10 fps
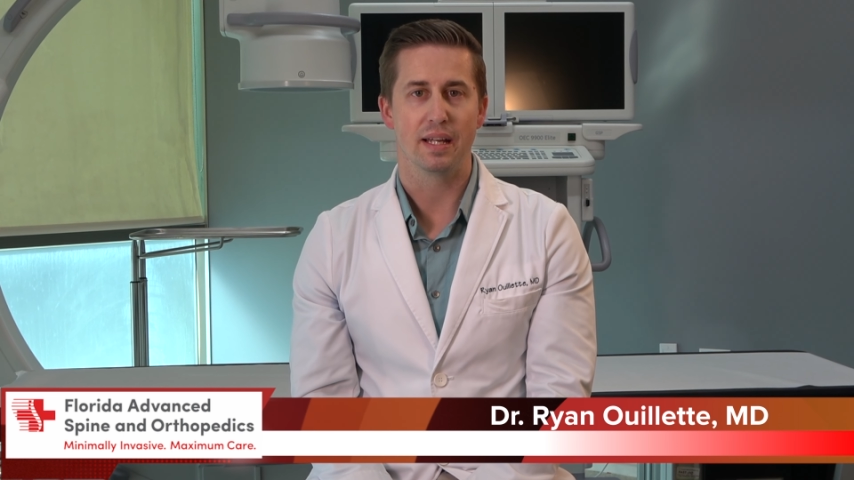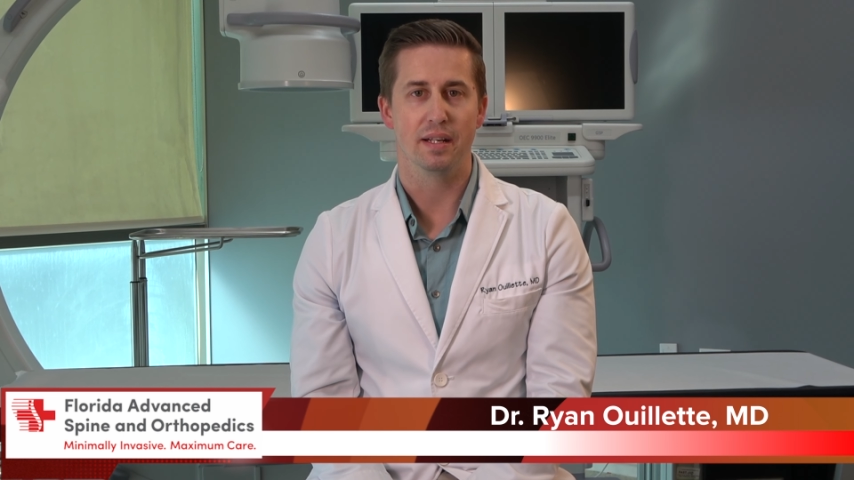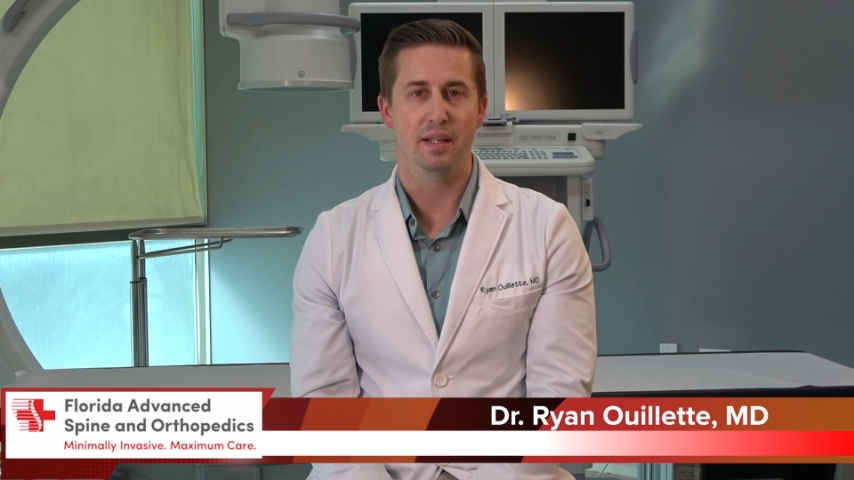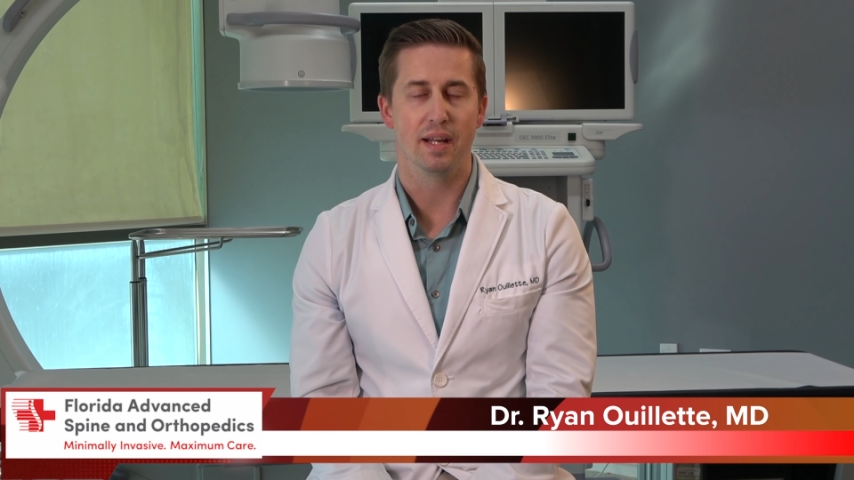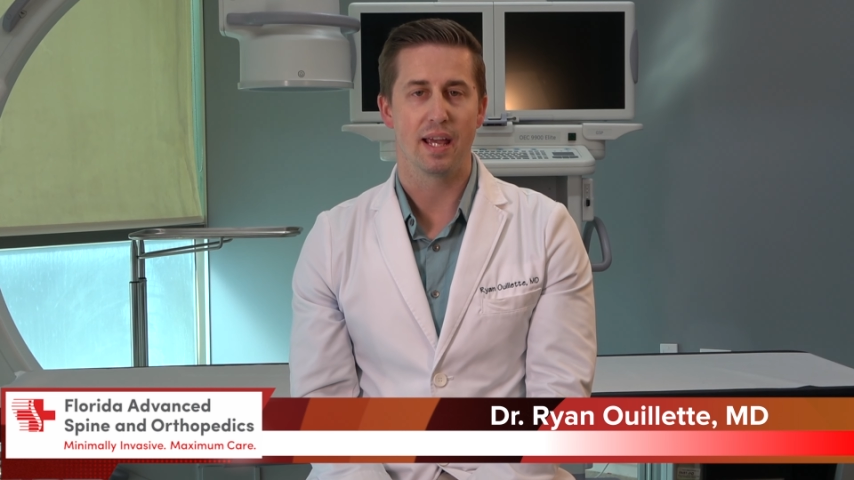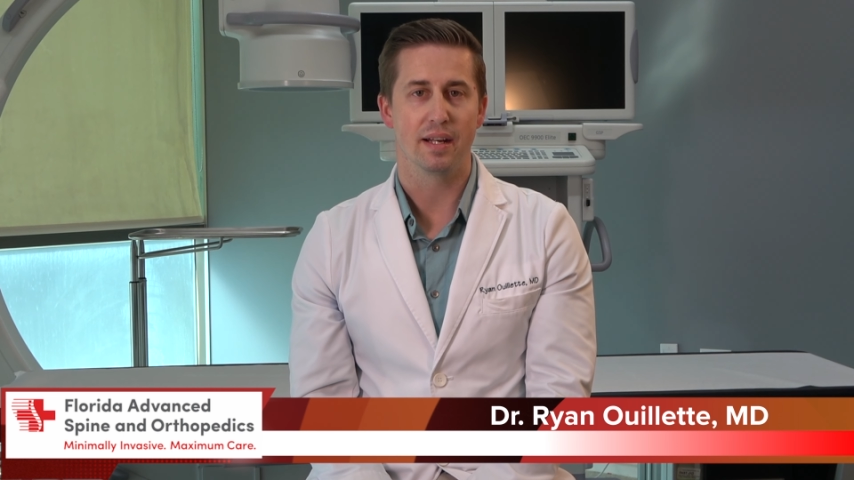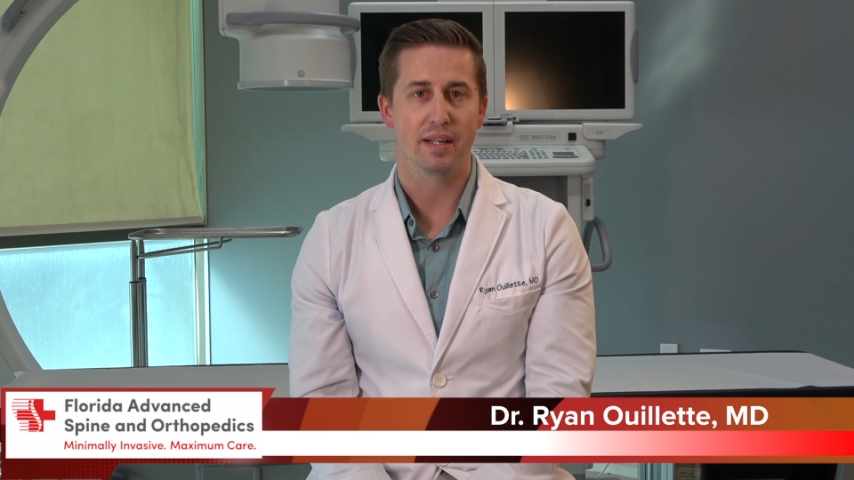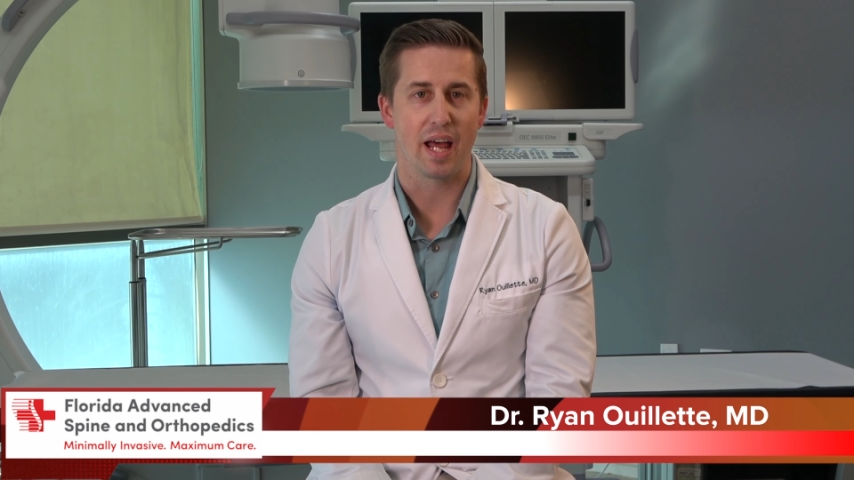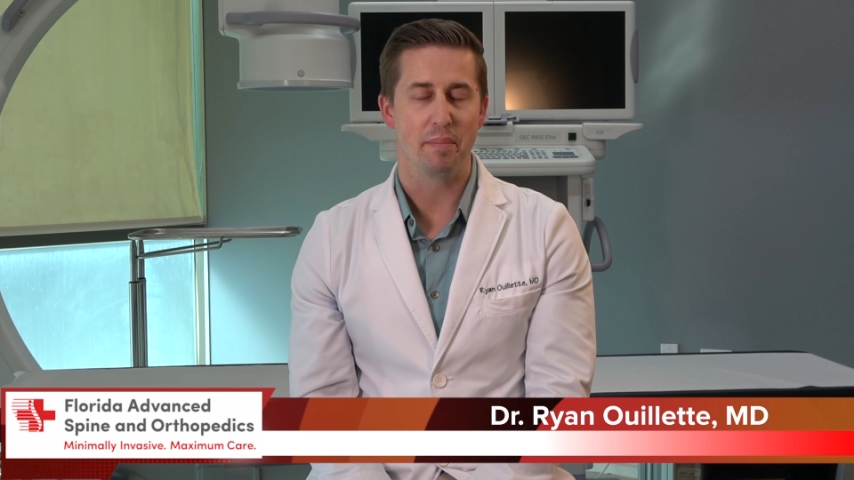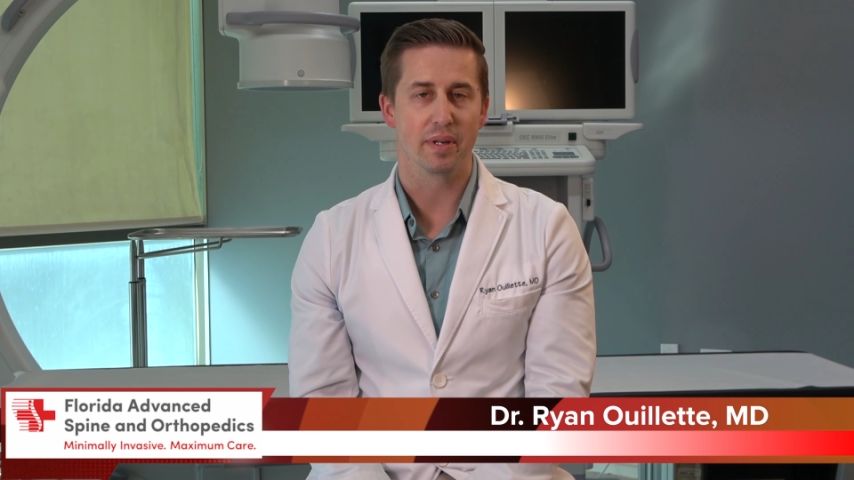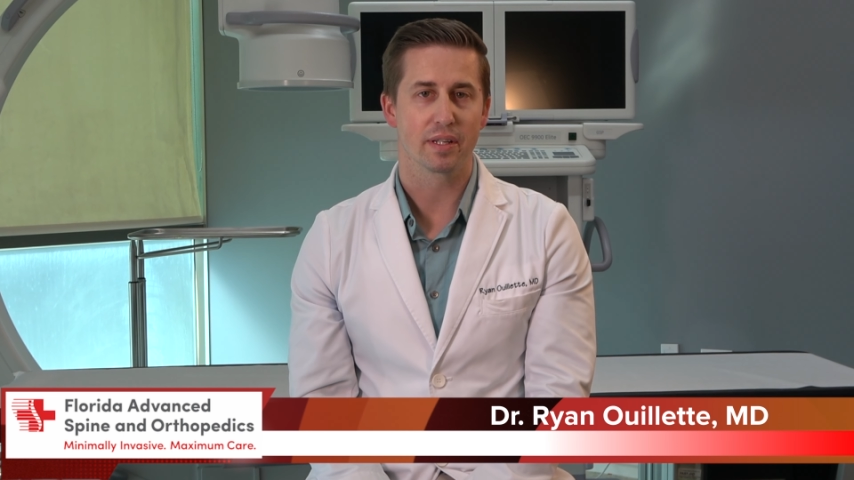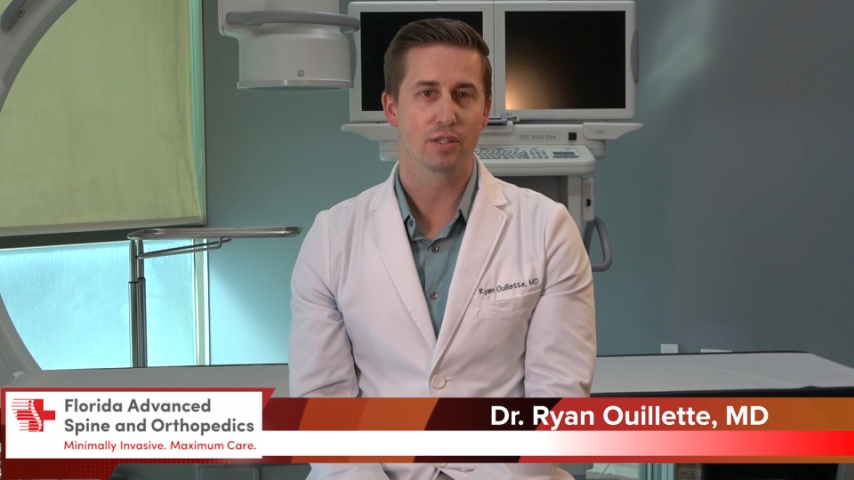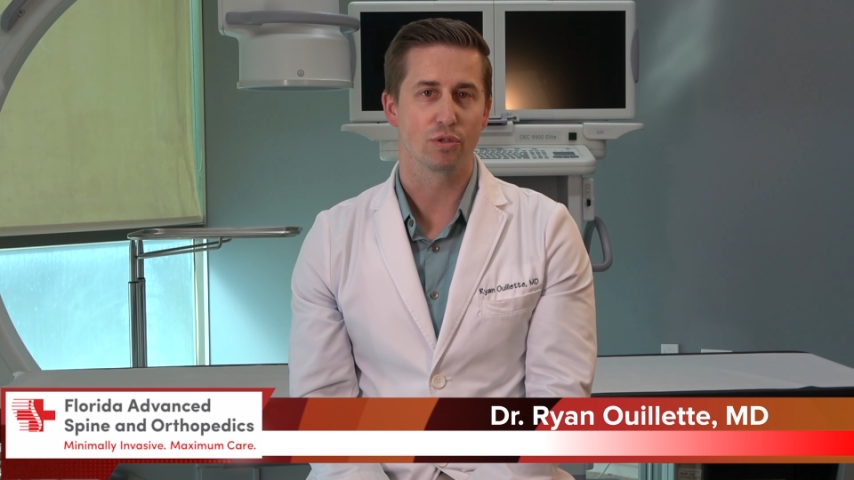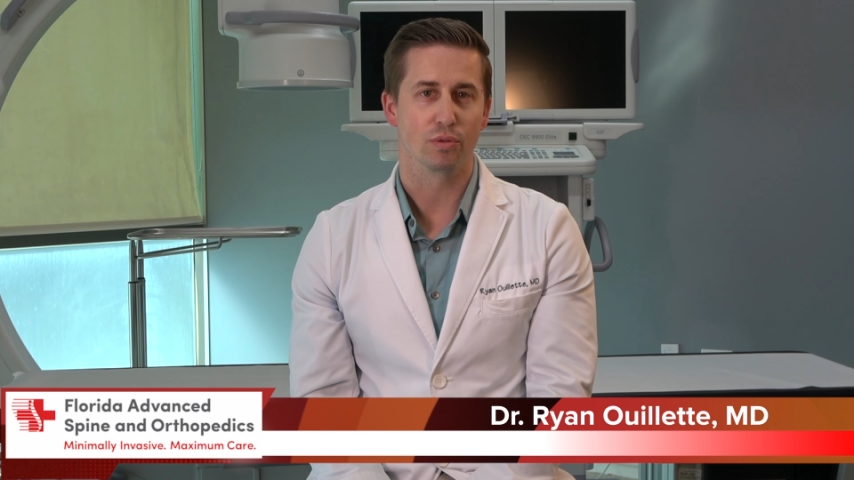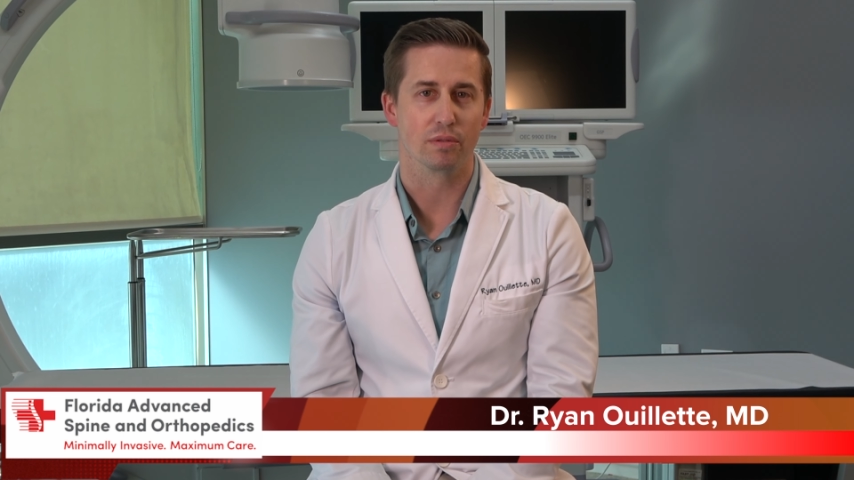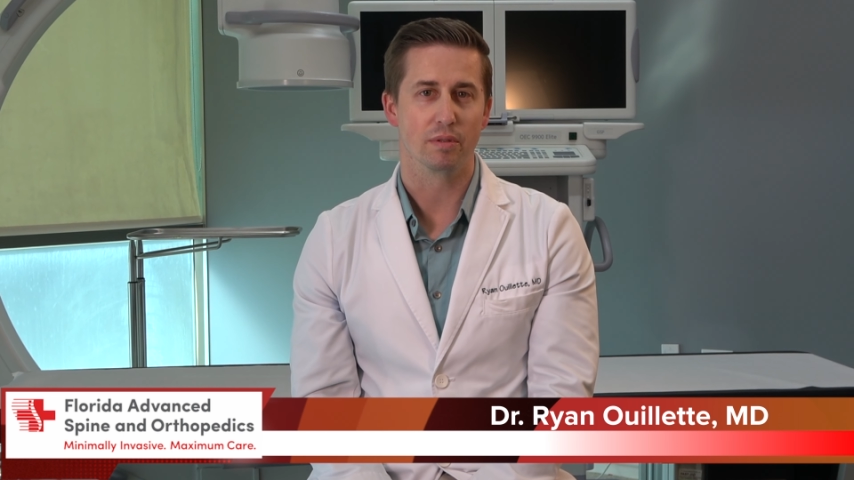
in an anatomic shoulder